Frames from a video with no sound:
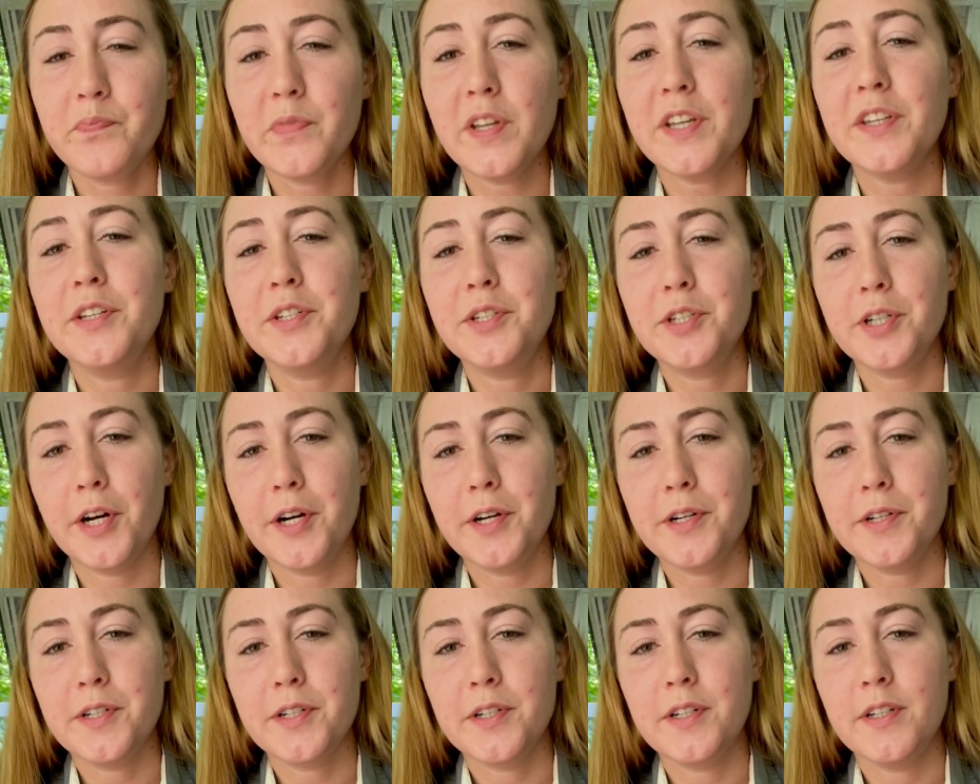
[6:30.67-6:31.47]
the
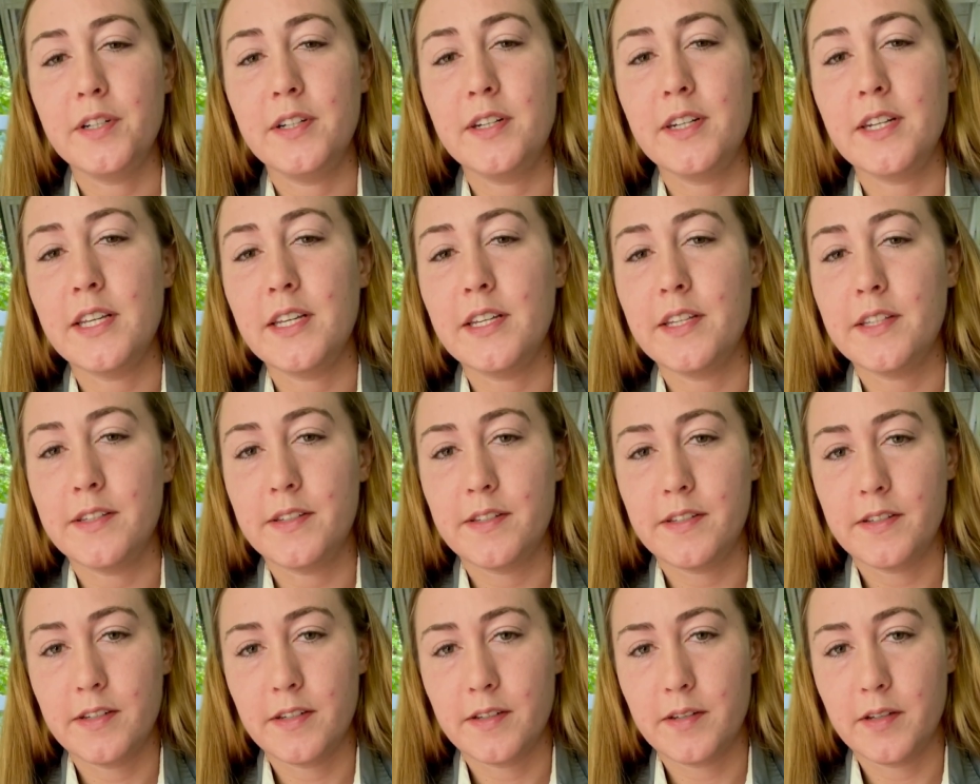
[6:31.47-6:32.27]
church
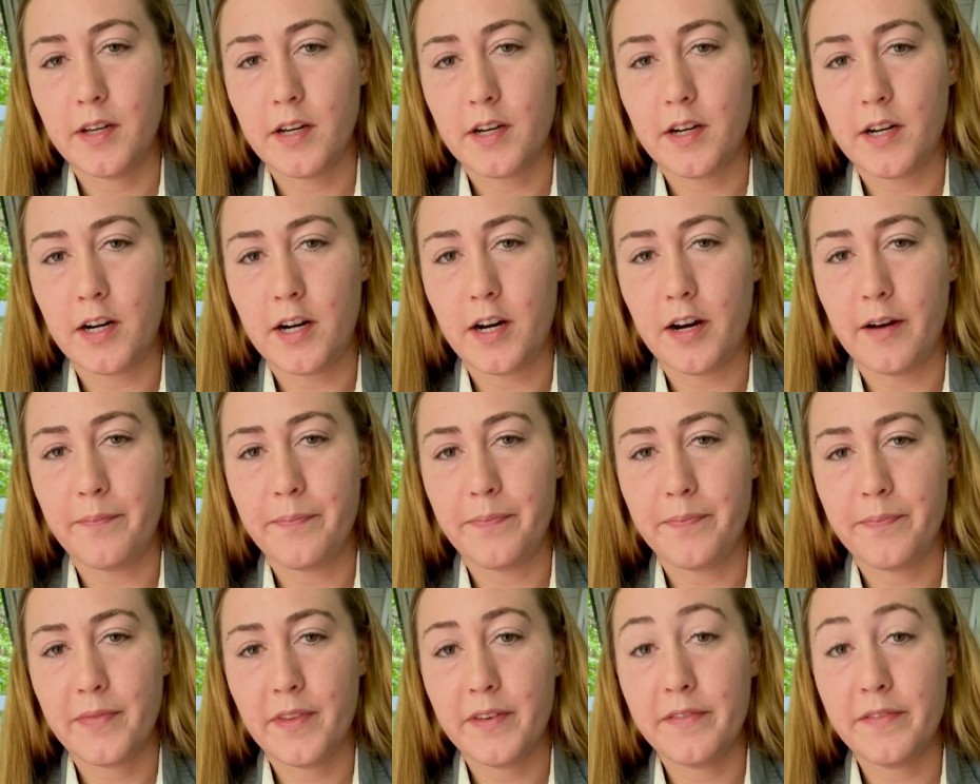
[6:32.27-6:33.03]
needs um,